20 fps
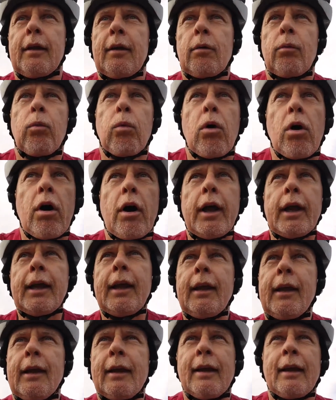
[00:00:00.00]

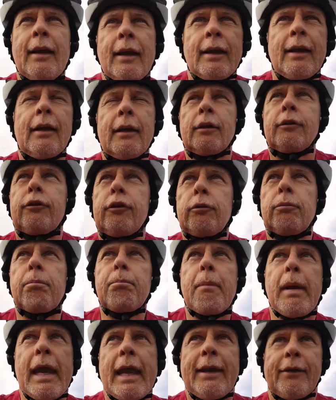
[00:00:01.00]
why do
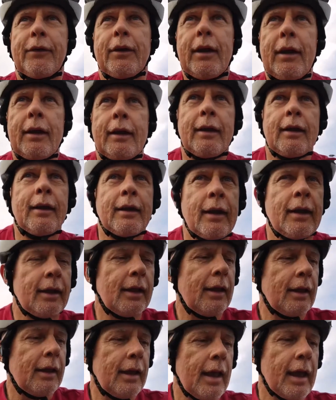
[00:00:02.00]
men
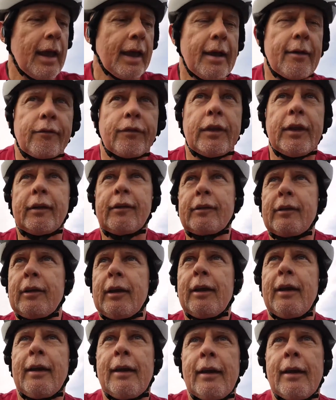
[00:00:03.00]
have this